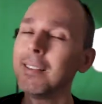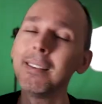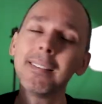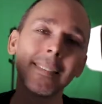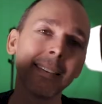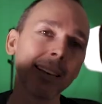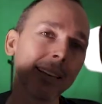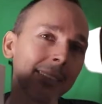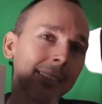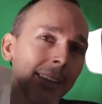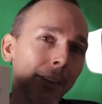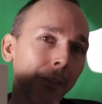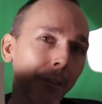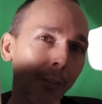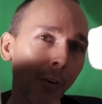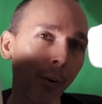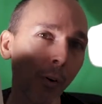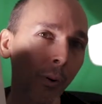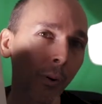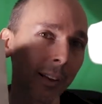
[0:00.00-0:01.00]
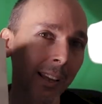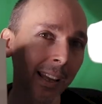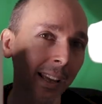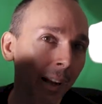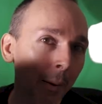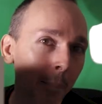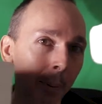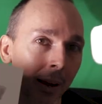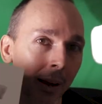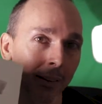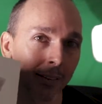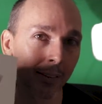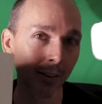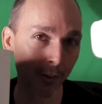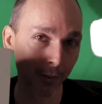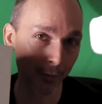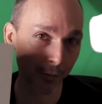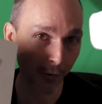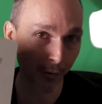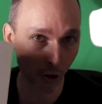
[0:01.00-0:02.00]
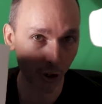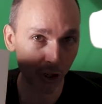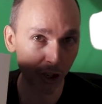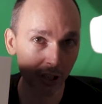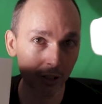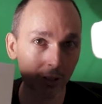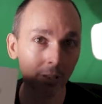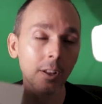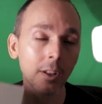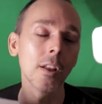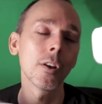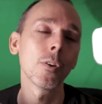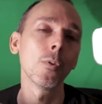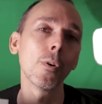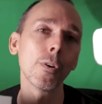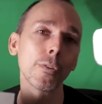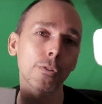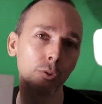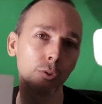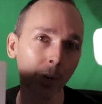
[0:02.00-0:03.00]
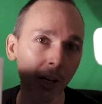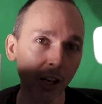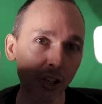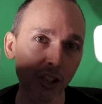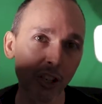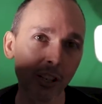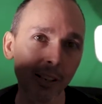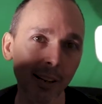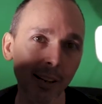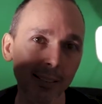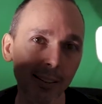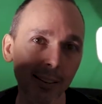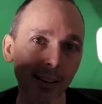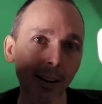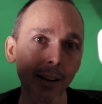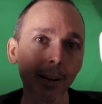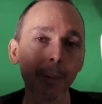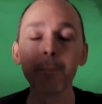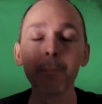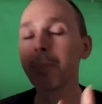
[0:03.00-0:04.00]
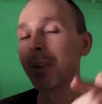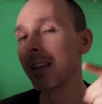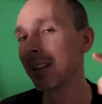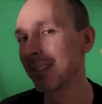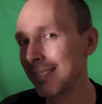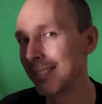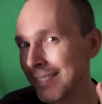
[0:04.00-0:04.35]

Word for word: the sixty-four gigabyte version, worth three hundred ninety-nine